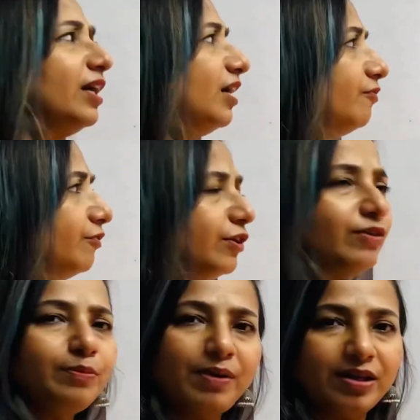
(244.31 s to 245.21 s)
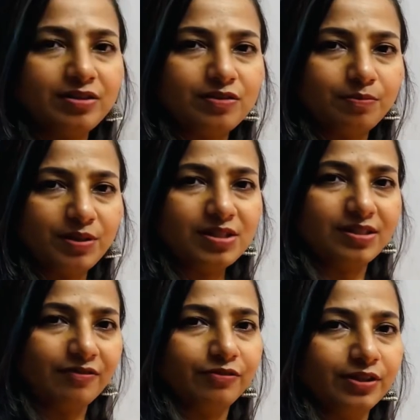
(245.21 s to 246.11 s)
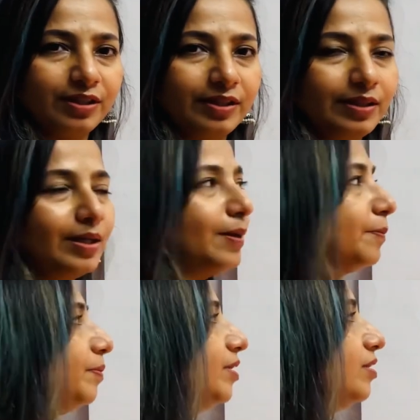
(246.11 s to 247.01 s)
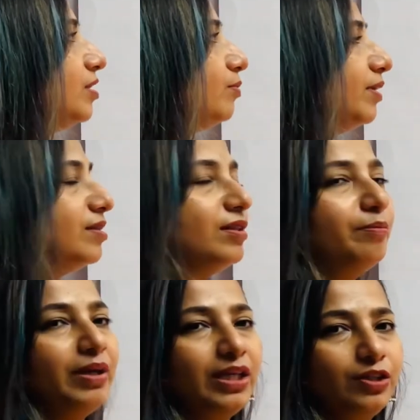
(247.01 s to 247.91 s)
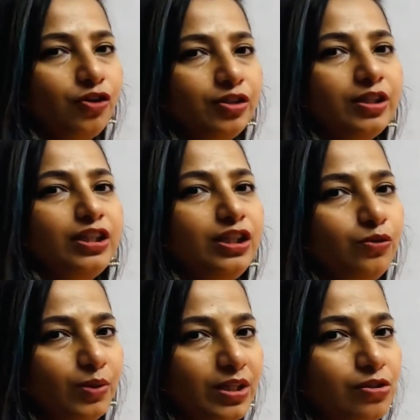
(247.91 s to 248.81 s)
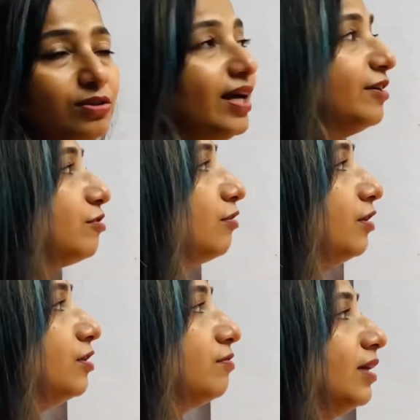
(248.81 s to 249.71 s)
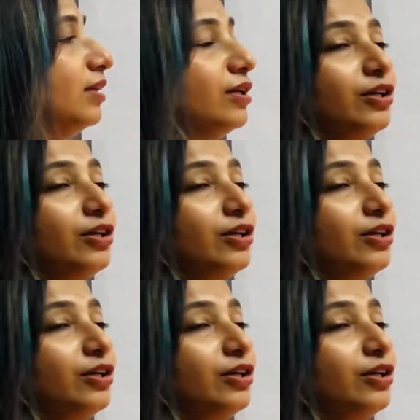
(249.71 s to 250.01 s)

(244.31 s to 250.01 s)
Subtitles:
Everyone participates definitely, but this one is the main or the key one. So that is called as what?